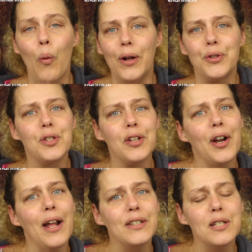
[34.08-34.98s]
Well, to
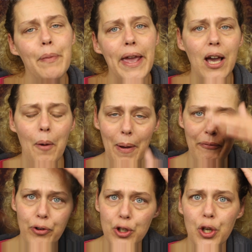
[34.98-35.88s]
start out this makeup, I'm
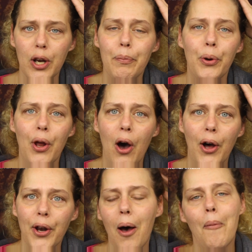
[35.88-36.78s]
first going to put
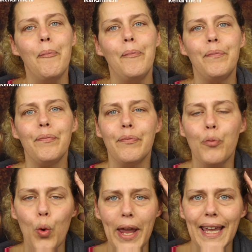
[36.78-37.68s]
on a
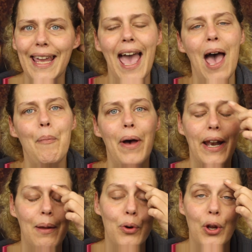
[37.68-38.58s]
wig cap
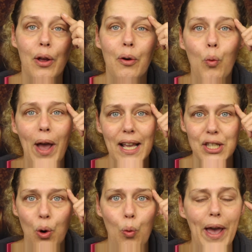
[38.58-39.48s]
and I'm going to
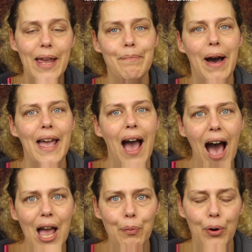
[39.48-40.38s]
wax away my
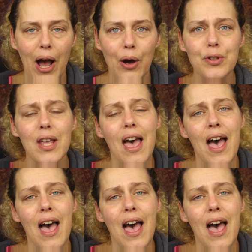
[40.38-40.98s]
eyebrows.